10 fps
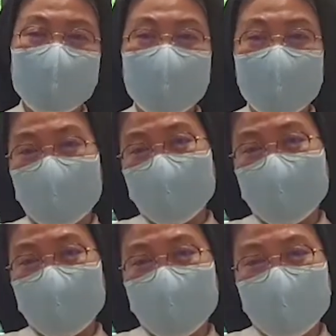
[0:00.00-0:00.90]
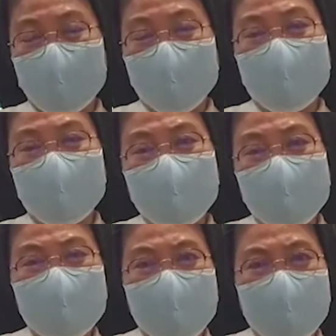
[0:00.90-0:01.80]
And
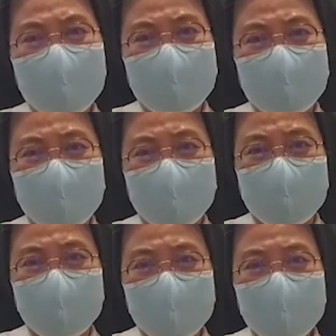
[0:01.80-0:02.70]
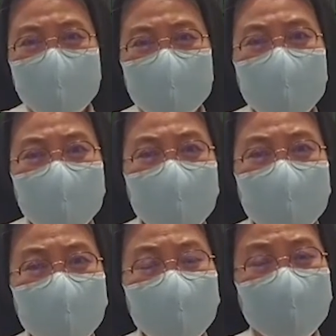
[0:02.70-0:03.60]
part of this
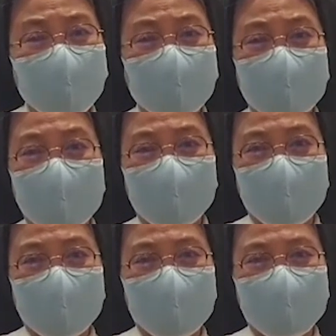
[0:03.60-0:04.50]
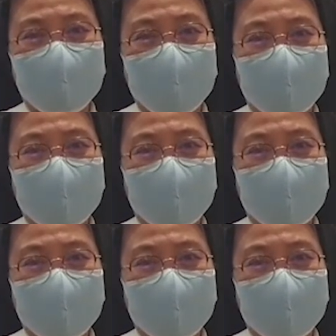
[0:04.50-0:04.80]
are developed